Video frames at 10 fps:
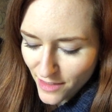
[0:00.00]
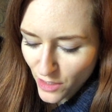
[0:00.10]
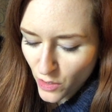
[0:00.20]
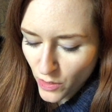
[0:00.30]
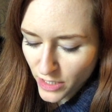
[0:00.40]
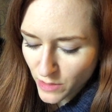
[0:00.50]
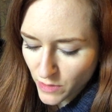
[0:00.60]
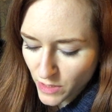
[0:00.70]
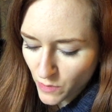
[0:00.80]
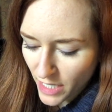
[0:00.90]
The chorus
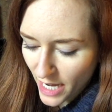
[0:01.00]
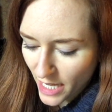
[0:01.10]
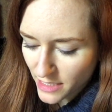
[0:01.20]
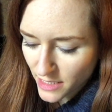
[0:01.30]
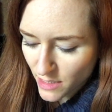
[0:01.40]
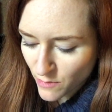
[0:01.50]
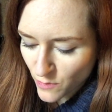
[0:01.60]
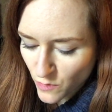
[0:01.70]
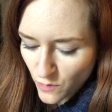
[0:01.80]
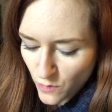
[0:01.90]
was, "When I asked
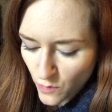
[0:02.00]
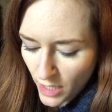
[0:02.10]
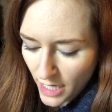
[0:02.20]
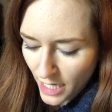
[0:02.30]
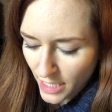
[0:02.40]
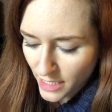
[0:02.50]
him why,